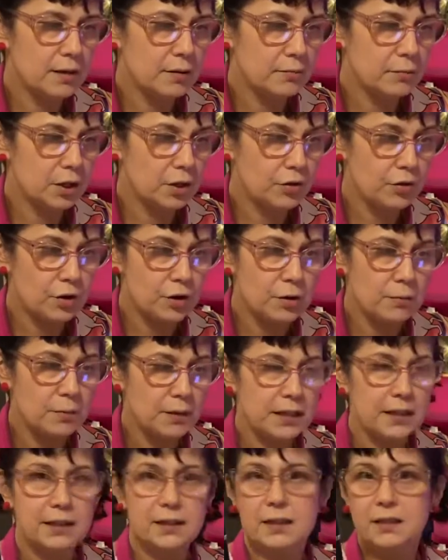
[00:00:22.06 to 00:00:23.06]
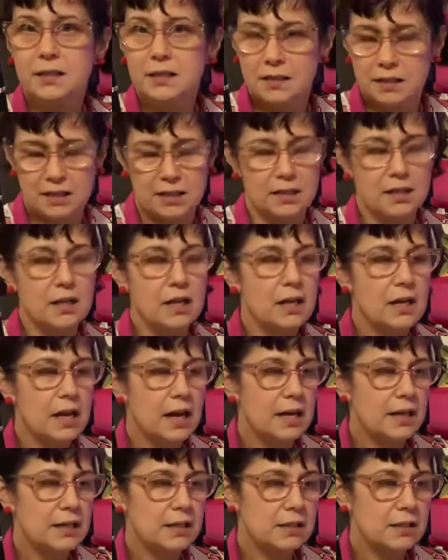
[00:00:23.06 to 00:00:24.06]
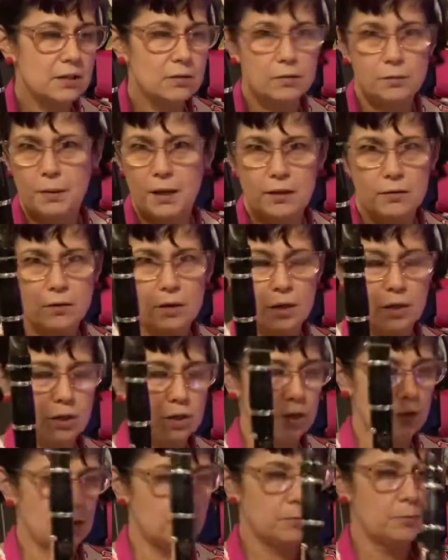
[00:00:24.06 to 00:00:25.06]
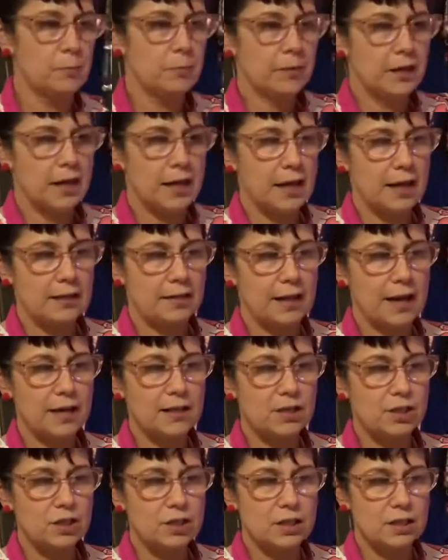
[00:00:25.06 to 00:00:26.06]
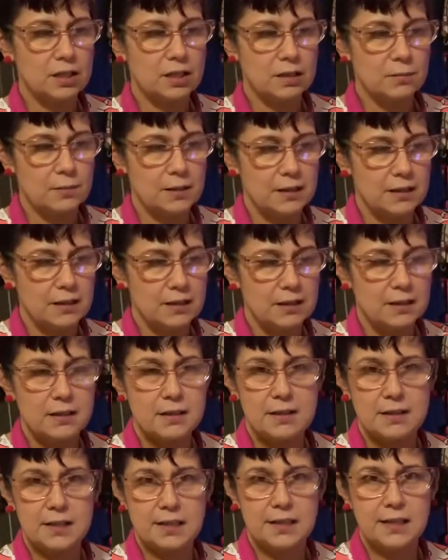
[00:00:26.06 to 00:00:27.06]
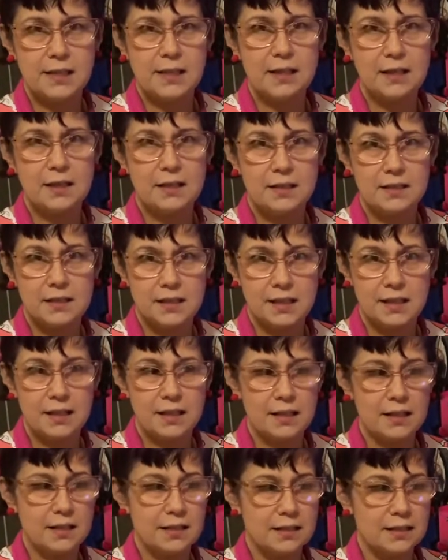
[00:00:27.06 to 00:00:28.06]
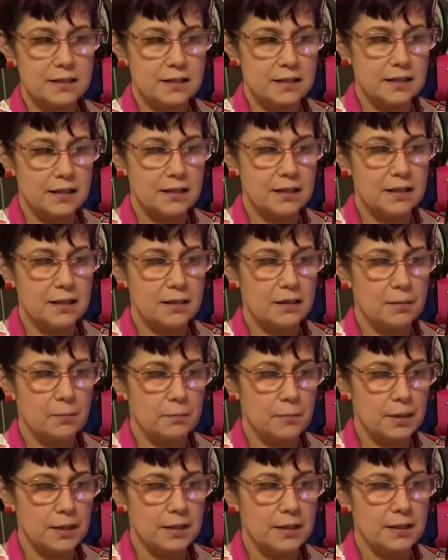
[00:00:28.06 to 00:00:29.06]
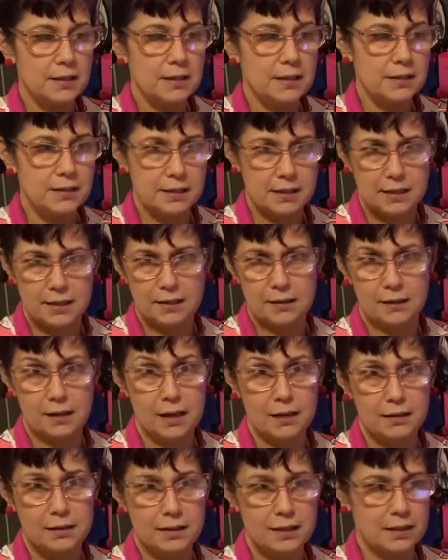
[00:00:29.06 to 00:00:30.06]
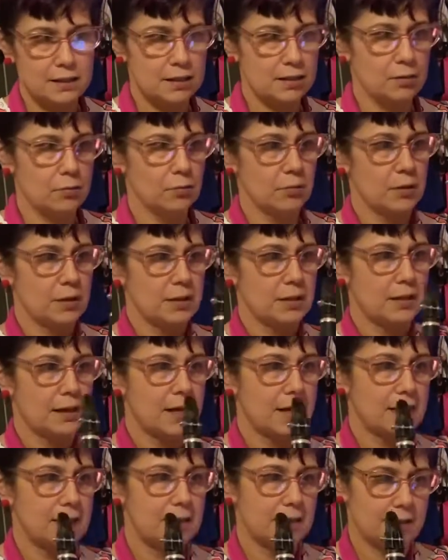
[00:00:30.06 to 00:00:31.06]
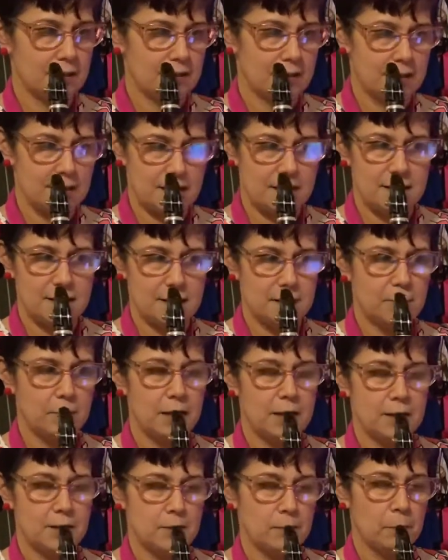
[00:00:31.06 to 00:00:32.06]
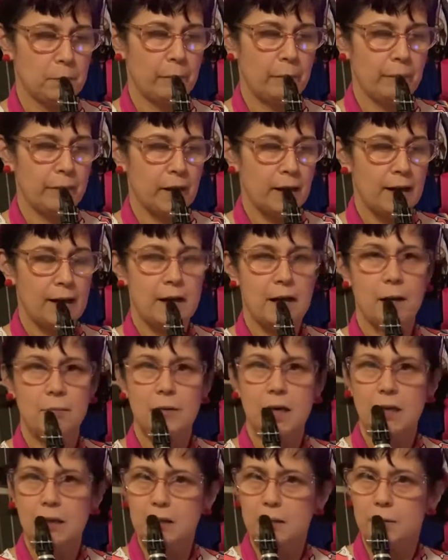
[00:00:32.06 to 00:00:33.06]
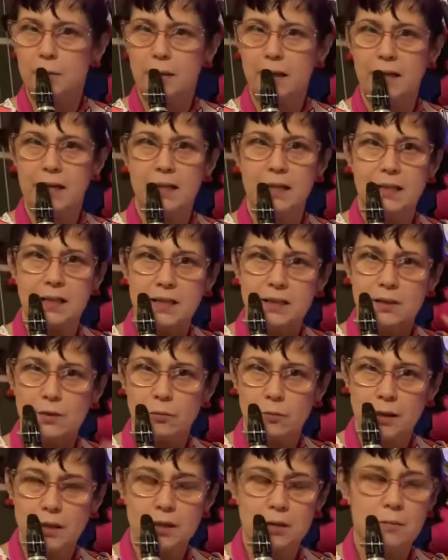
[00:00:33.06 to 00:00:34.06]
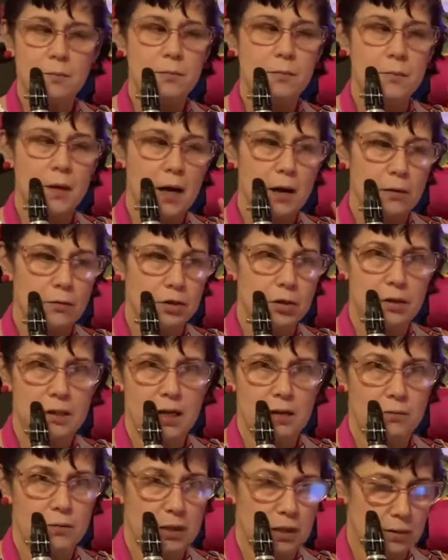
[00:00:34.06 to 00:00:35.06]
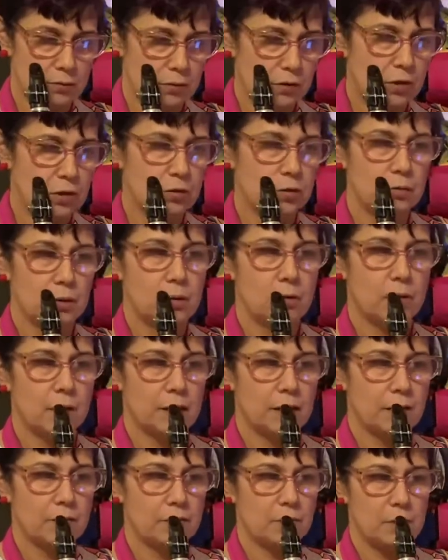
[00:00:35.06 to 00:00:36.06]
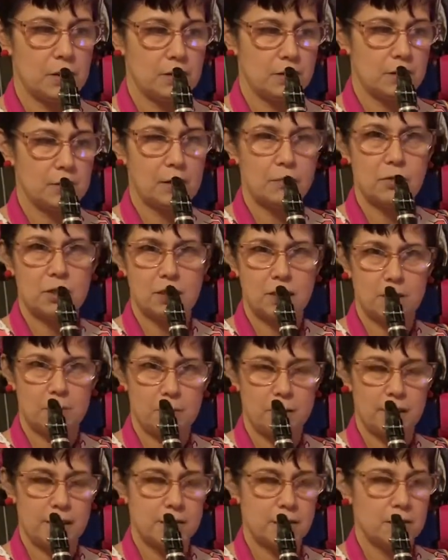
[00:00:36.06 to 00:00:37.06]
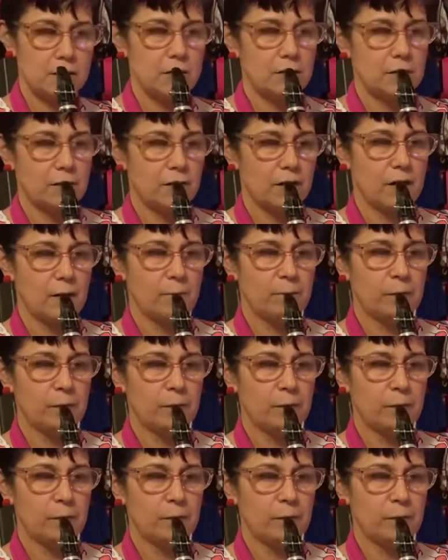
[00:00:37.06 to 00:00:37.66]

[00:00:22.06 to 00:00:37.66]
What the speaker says: the third beat, the C, and it's a ripeto or a turn, and that's just going to be C, D, C, B, C. Luckily, it's in a really nice, easy place. And I'm not going to play it in the rhythm. I'll do that when I do the recording of the music. I'm just going to play it slowly for you.